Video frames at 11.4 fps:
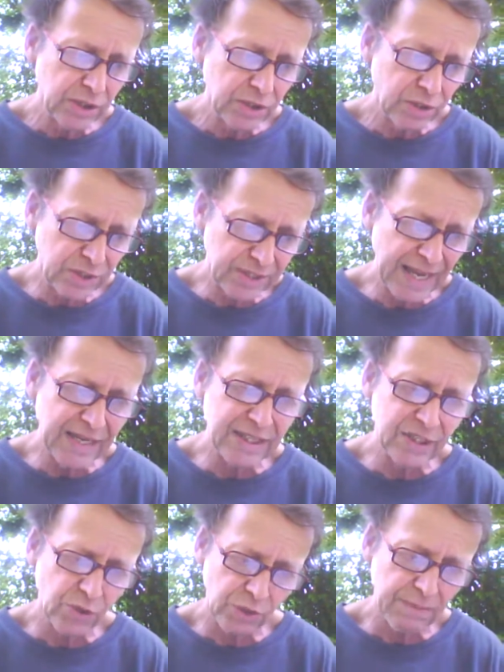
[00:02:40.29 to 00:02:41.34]
to
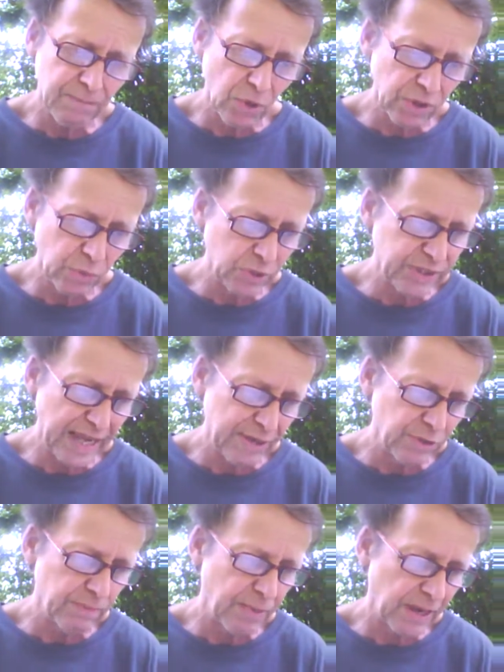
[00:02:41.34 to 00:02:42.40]
second-degree murder was
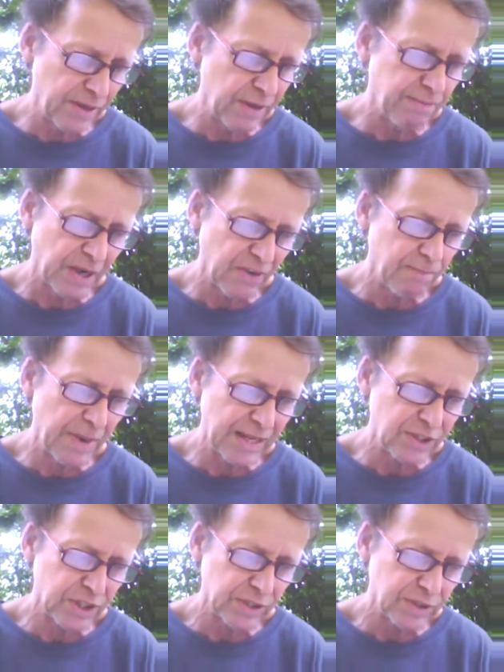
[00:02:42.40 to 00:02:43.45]
entered by the
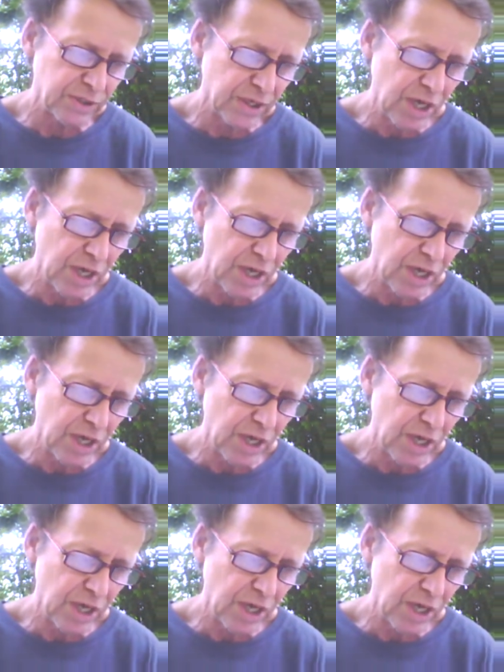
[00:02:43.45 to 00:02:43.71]
above-mentioned